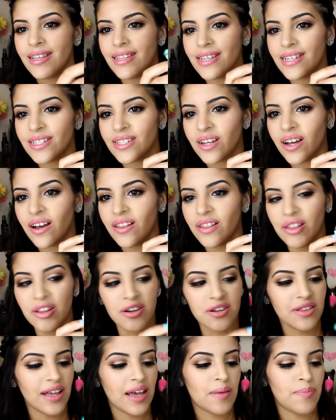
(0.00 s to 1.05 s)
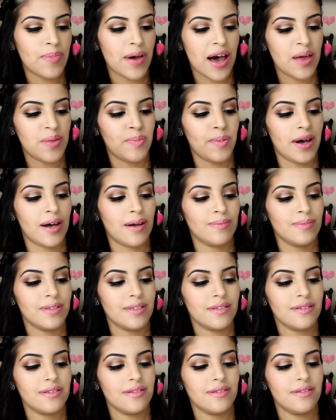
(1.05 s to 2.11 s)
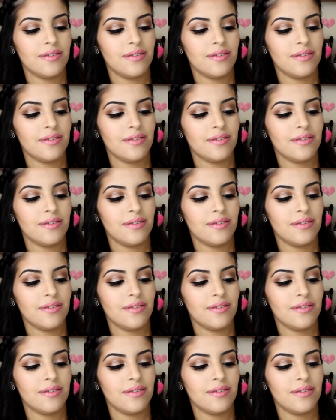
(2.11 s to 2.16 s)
These look like bath bombs.